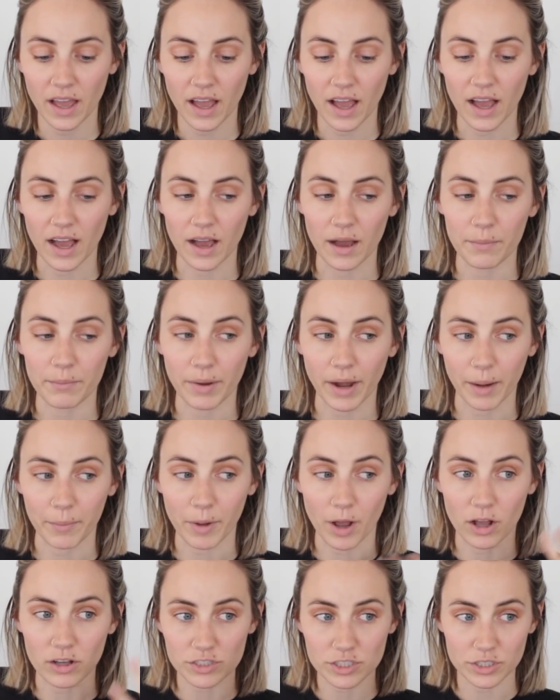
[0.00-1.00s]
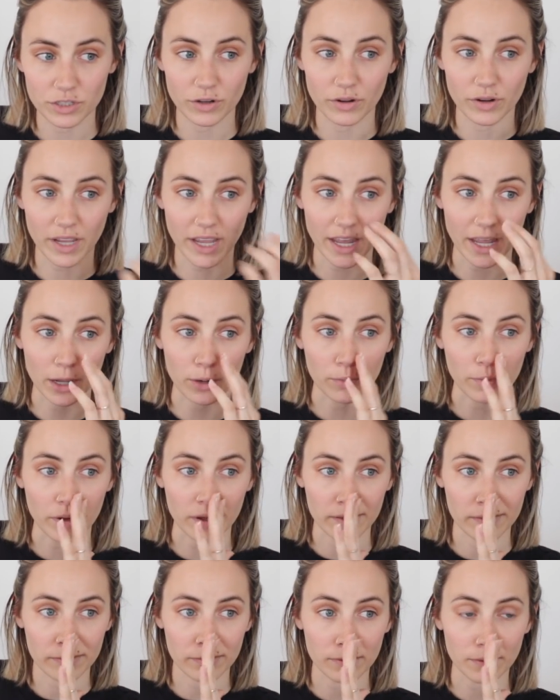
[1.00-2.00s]
But I'm also okay
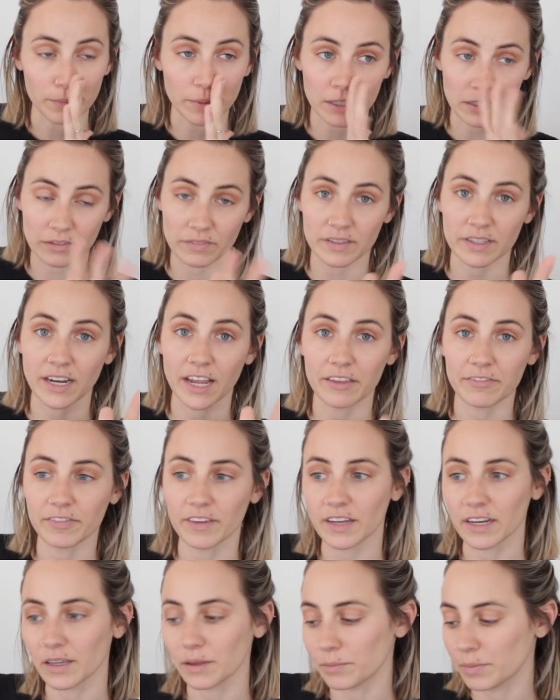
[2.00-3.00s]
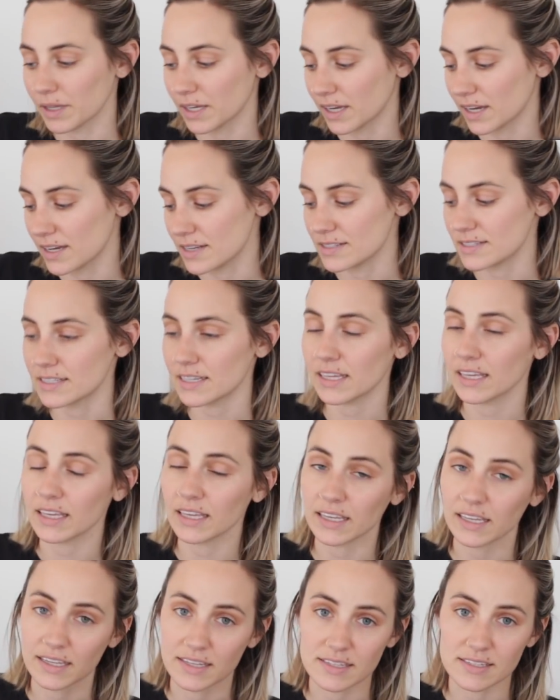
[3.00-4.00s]
with the middle of the night feeding because
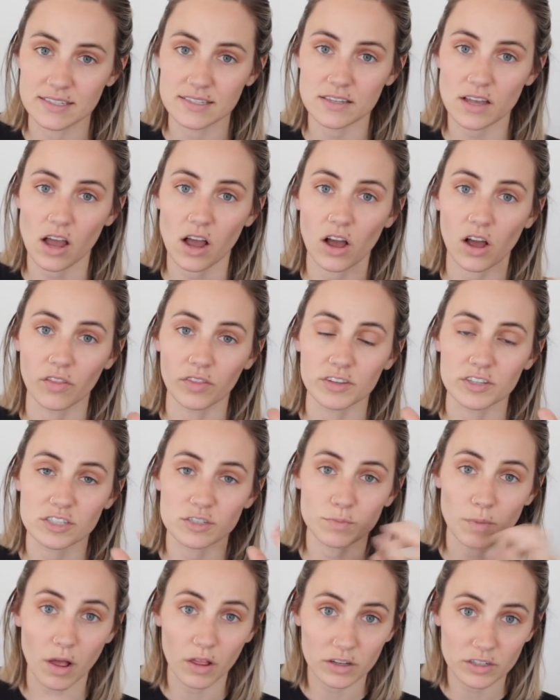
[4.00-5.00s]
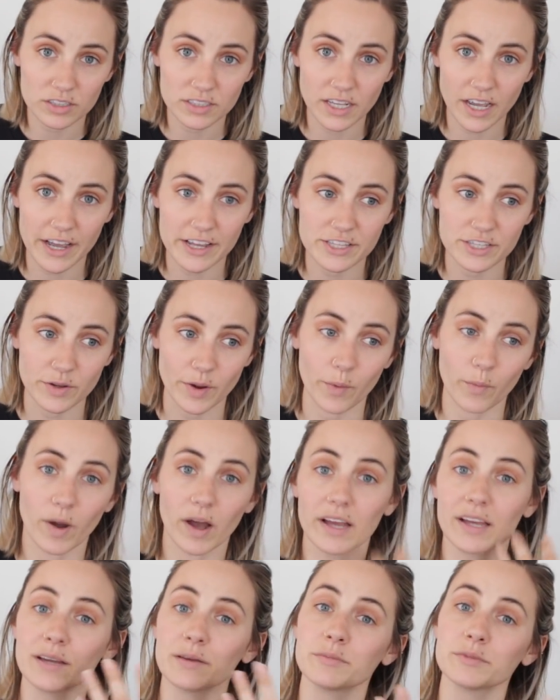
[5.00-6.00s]
he is on the smaller side, so I
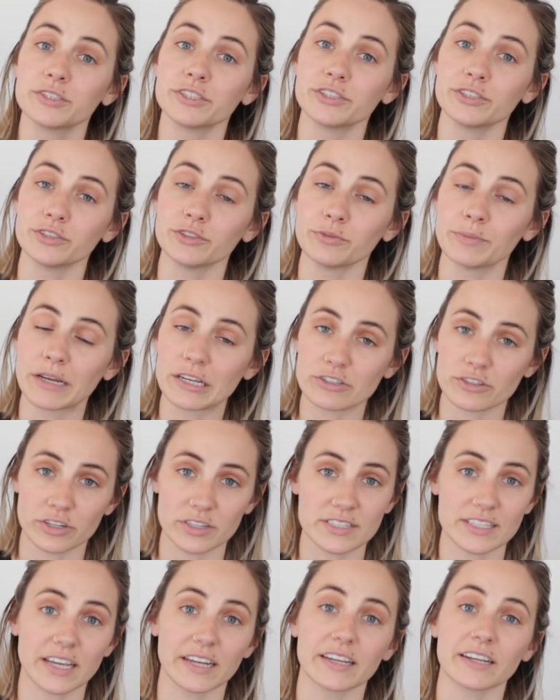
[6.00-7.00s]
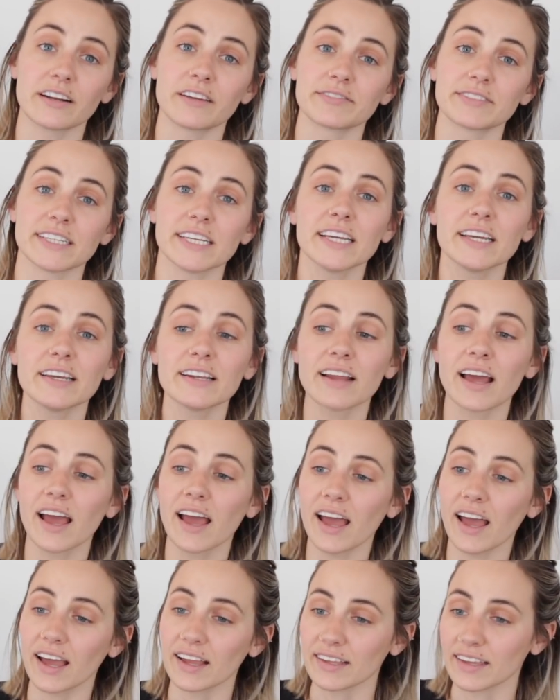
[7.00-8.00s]
want him to make sure he's getting enough to eat
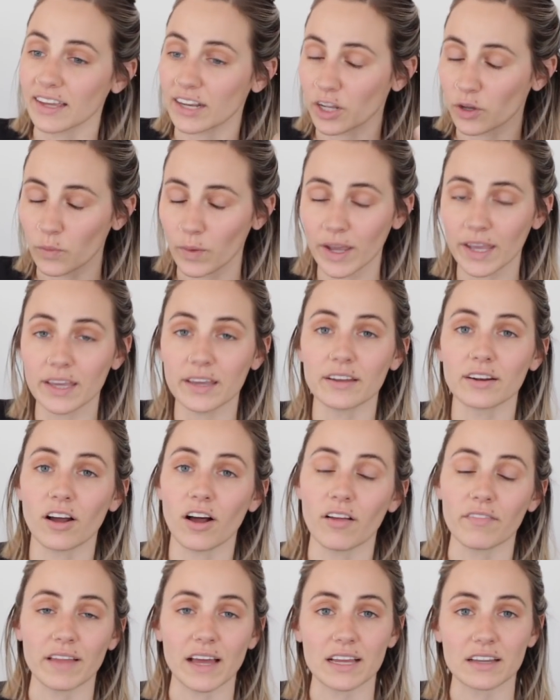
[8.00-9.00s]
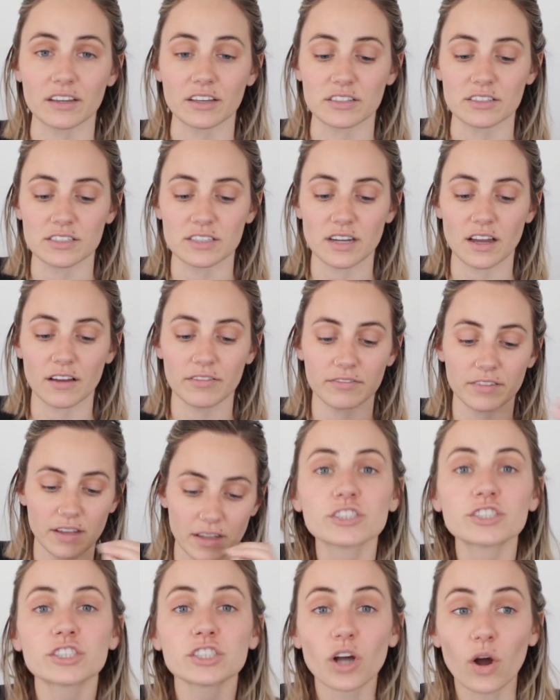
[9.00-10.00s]
and gaining weight and all that good stuff.
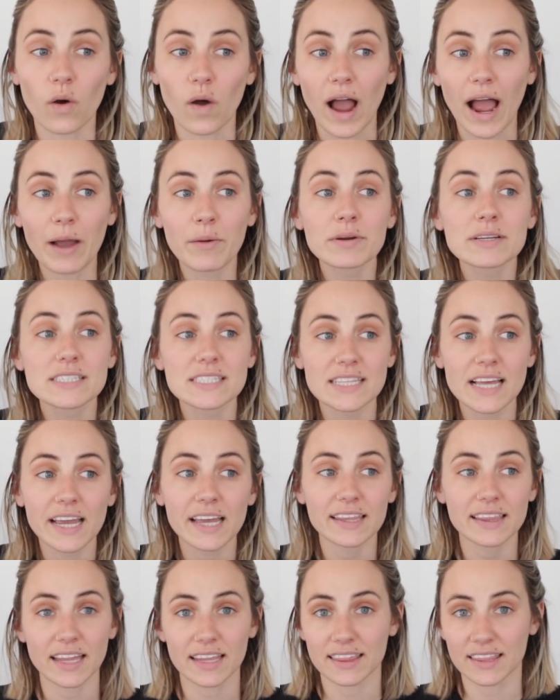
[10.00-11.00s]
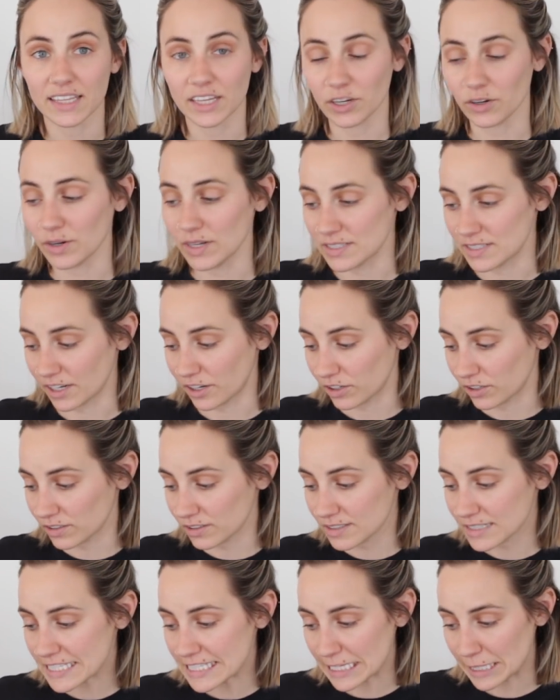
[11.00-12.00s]
So I would say that Theo is a good
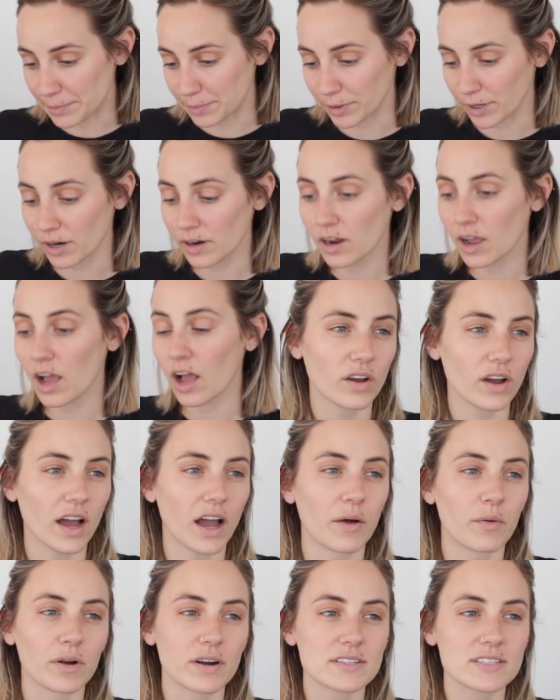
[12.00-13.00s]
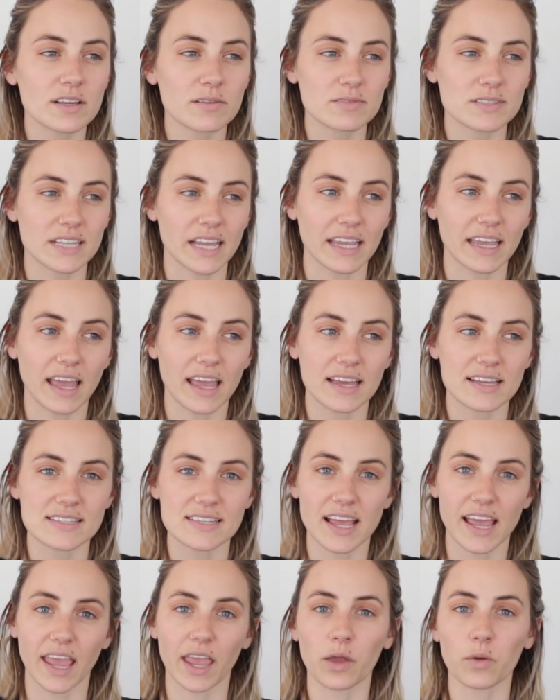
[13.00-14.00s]
little sleeper. I want to say it was like his
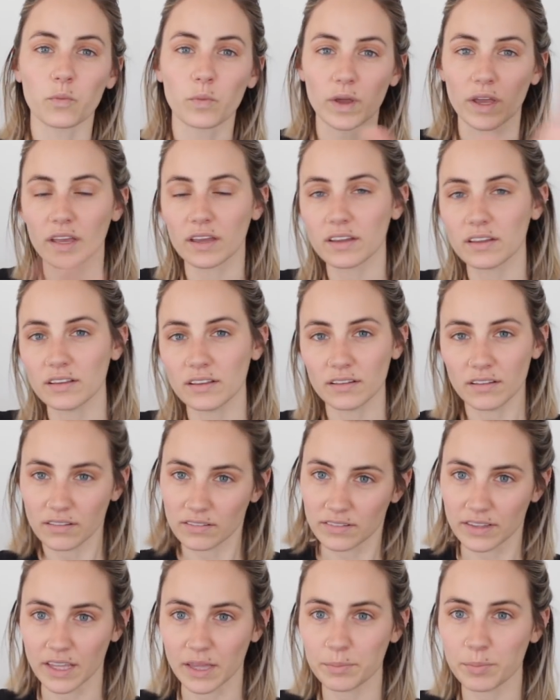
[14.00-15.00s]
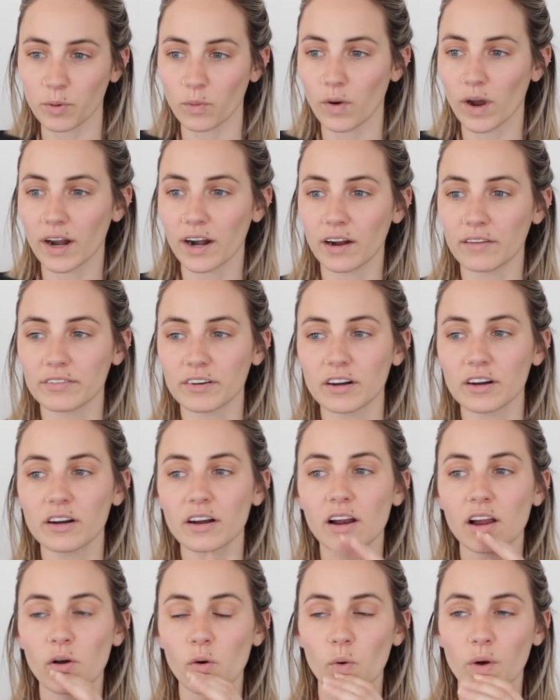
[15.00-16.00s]
8-week leap or
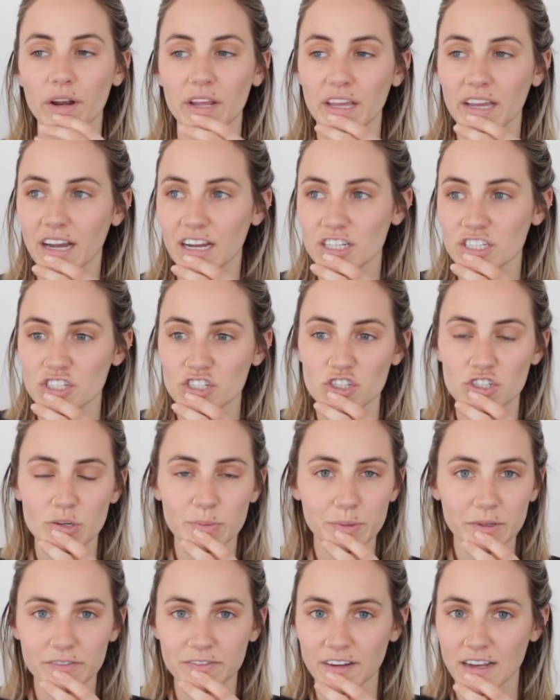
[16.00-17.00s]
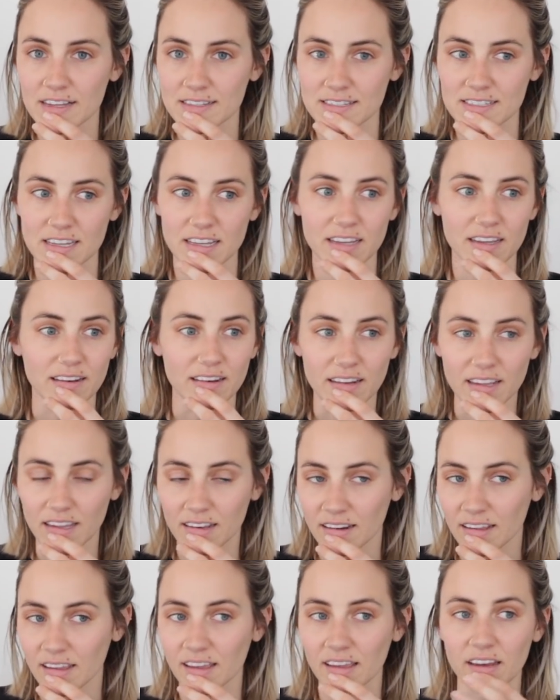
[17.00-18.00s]
whatever when he got just super fussy and
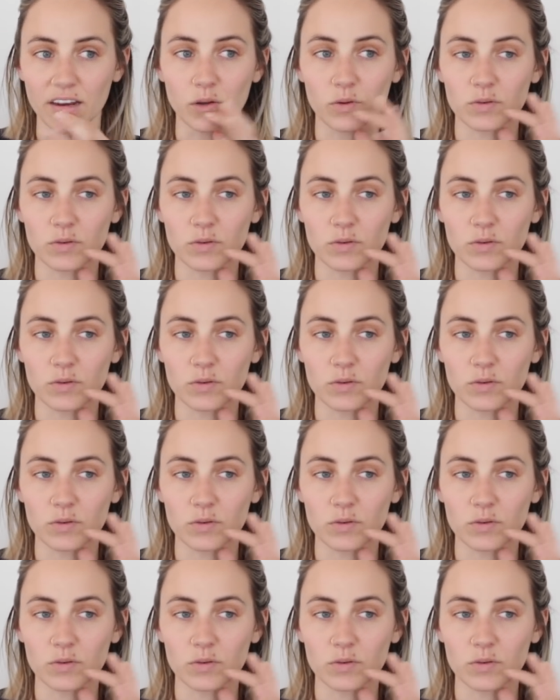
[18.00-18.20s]
needy, and he